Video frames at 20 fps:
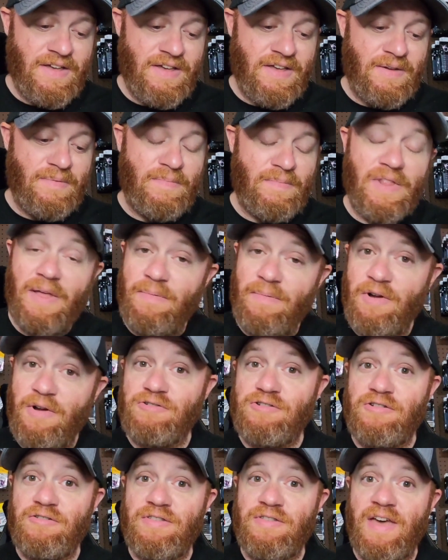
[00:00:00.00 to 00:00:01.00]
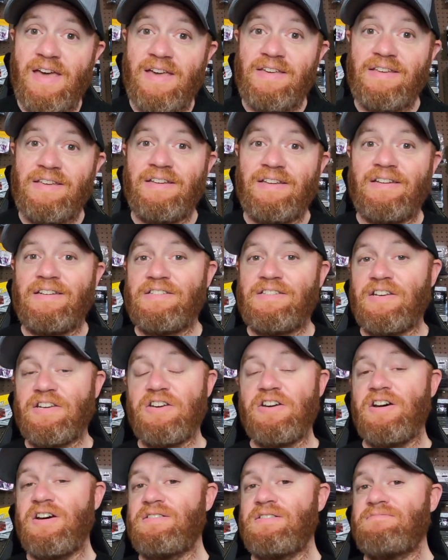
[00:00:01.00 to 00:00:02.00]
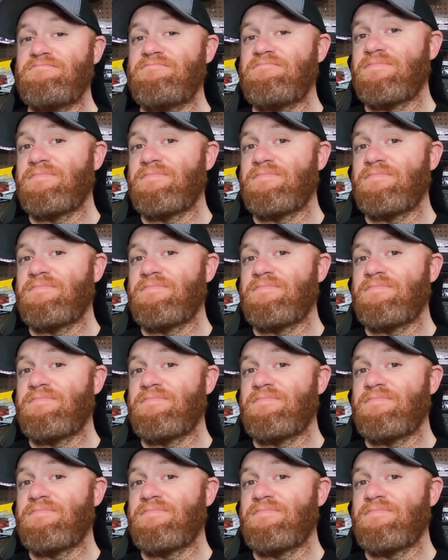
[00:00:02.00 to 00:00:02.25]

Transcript: But let me know what you think. Is it good?